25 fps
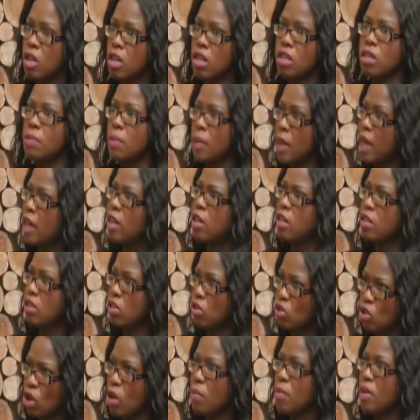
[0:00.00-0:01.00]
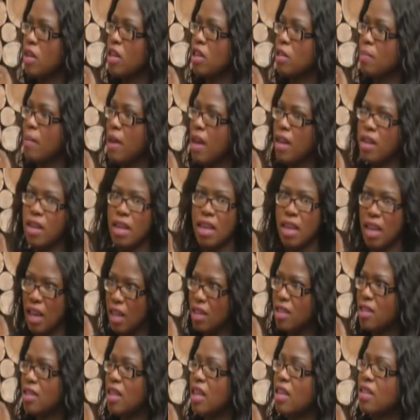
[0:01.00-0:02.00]
He's a man. He's a dominant man. He
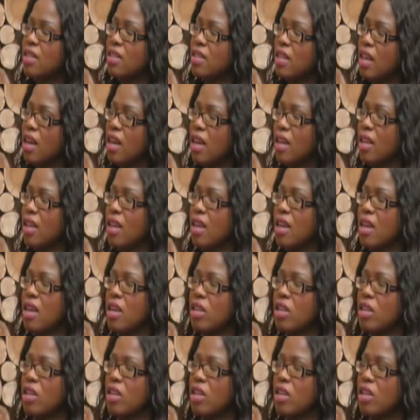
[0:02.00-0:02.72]
gets things done.